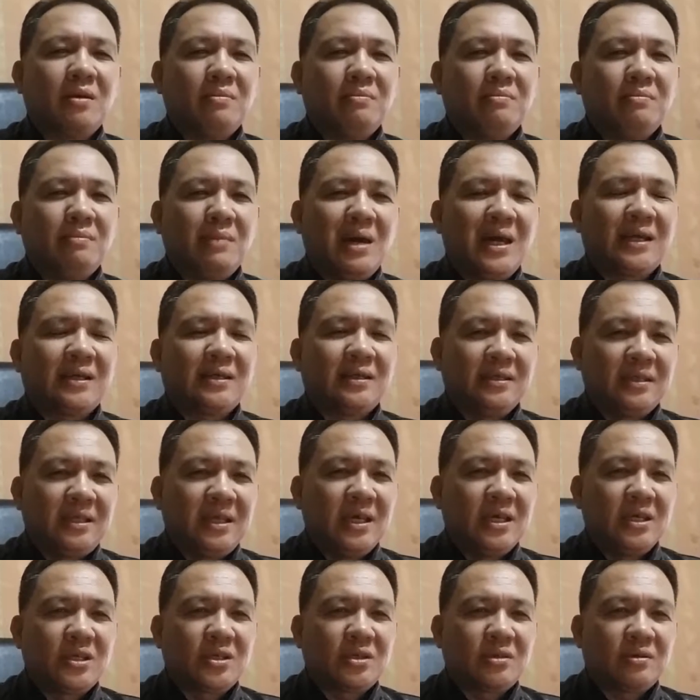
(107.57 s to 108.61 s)
make
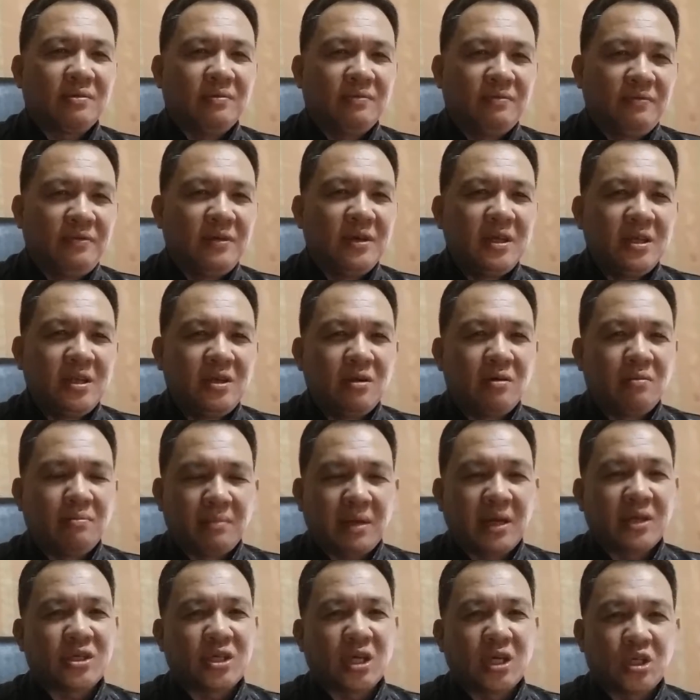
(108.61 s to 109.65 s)
this video
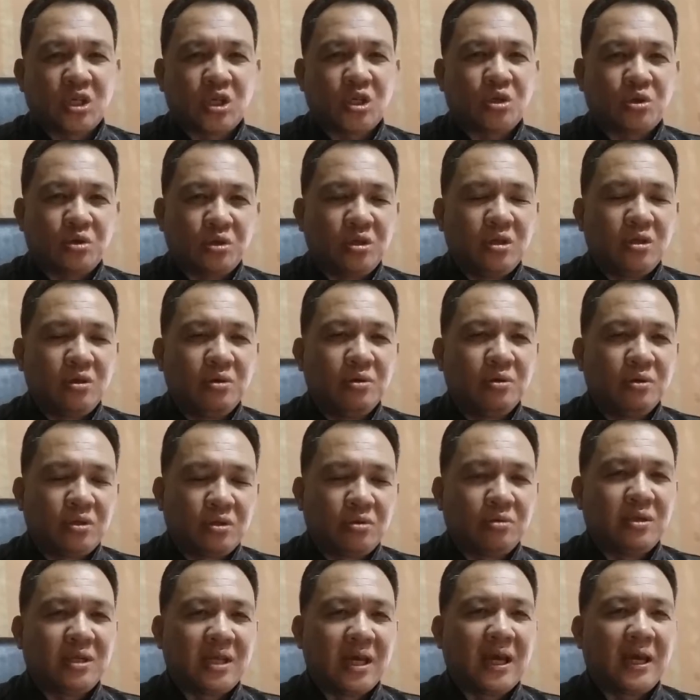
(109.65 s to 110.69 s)
message to you
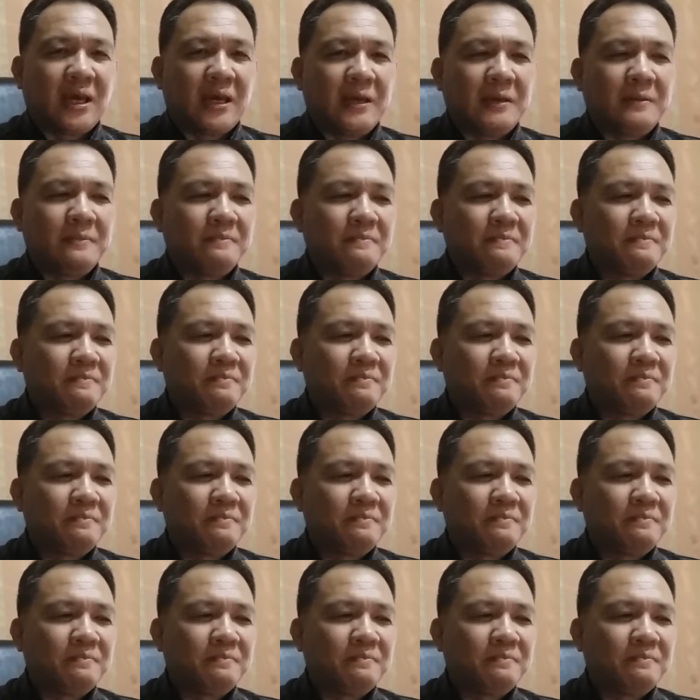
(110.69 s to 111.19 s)
today